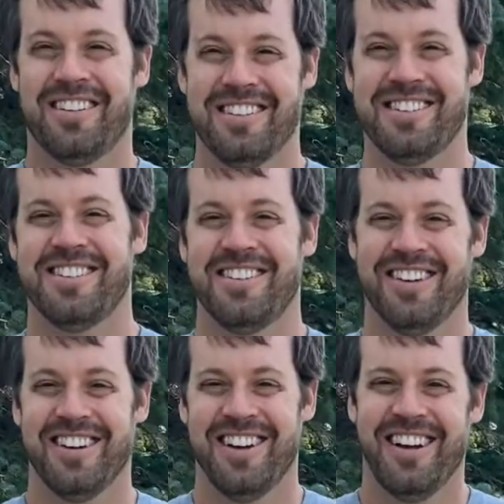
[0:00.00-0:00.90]
So
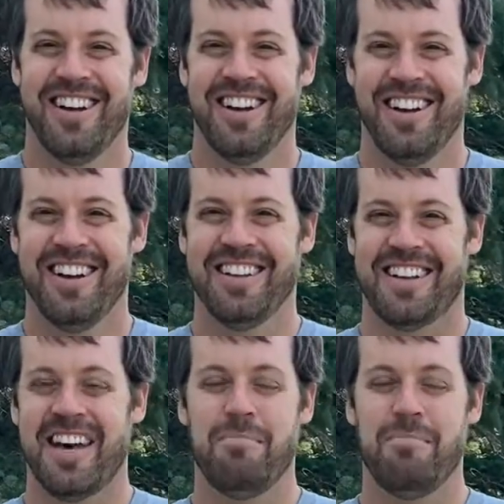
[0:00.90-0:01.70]
it can